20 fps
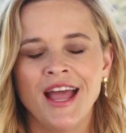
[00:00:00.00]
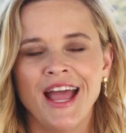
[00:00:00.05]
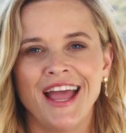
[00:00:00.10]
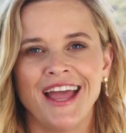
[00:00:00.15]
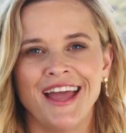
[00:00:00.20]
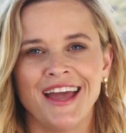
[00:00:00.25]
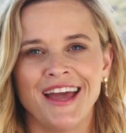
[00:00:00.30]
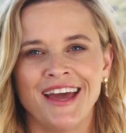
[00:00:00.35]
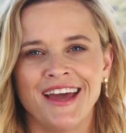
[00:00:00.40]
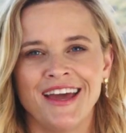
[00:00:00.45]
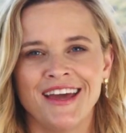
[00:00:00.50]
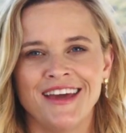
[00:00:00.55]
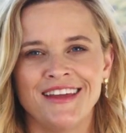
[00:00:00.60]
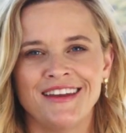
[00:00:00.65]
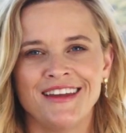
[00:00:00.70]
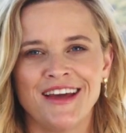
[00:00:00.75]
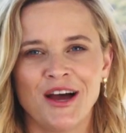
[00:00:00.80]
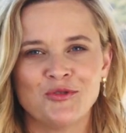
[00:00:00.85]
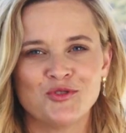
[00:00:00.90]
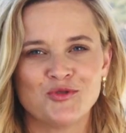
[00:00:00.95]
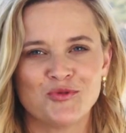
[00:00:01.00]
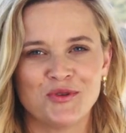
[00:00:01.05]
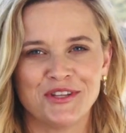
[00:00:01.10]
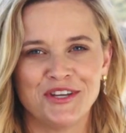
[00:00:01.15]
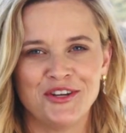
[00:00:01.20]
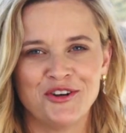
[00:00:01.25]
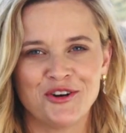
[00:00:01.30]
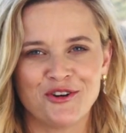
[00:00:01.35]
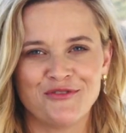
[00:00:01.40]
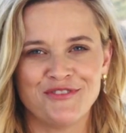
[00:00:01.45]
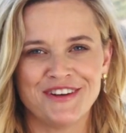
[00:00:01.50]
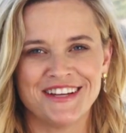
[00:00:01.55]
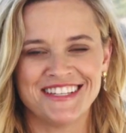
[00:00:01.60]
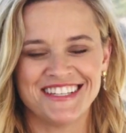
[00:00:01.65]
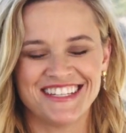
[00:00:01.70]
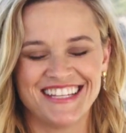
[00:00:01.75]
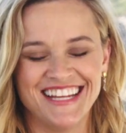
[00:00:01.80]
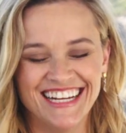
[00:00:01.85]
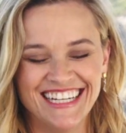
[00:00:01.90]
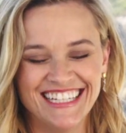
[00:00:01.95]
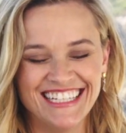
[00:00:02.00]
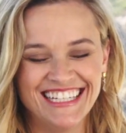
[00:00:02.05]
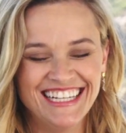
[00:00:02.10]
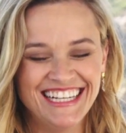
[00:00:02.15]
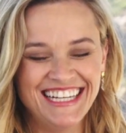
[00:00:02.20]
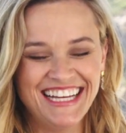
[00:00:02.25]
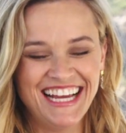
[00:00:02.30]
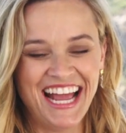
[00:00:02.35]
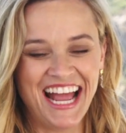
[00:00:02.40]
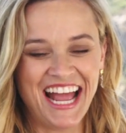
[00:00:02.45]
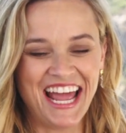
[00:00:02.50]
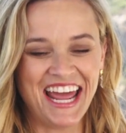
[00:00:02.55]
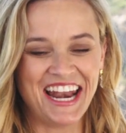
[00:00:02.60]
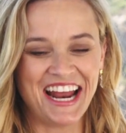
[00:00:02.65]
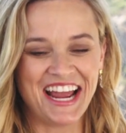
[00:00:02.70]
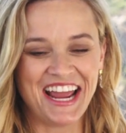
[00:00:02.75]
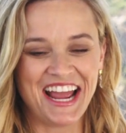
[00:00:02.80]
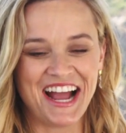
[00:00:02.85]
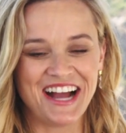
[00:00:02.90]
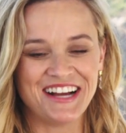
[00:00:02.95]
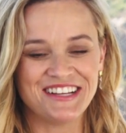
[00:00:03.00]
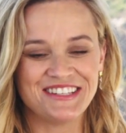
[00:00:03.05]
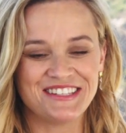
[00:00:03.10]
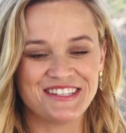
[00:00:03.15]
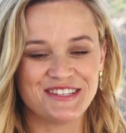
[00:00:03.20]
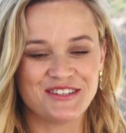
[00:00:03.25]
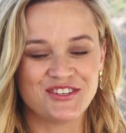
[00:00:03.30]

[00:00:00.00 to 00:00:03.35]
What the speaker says: and I was really nervous. And I asked